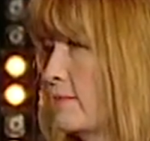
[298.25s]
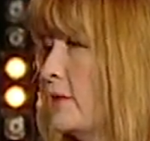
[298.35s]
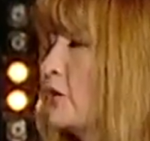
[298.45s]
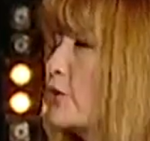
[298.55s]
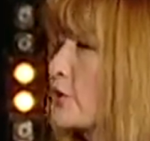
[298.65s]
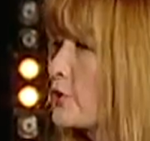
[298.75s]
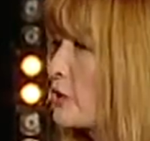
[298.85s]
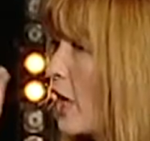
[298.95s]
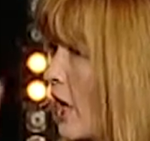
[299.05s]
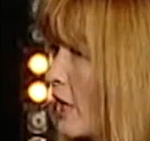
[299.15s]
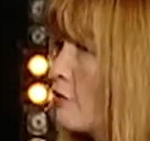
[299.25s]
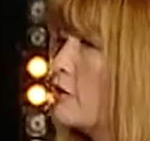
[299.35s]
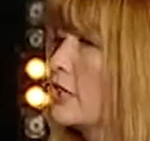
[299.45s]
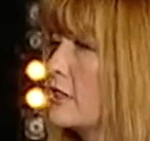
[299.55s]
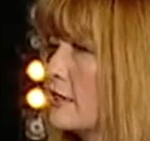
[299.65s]
because I
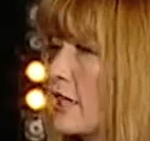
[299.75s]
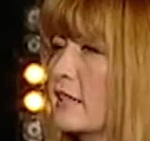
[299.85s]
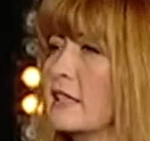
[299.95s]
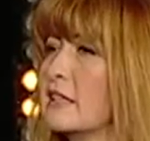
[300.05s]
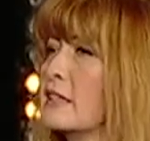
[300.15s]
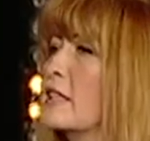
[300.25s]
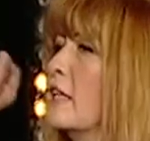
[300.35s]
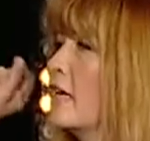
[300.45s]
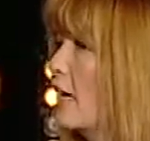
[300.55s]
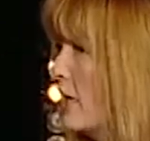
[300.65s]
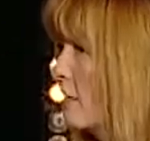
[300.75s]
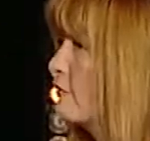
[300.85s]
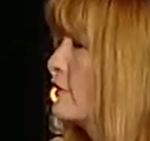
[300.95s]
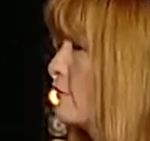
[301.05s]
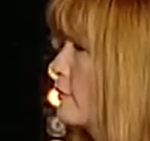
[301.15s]
want to set this
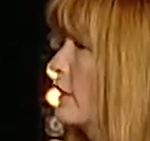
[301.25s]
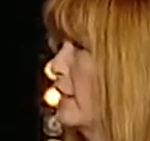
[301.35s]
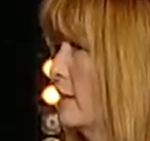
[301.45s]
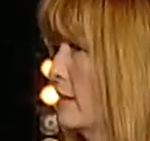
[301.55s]
elephant free.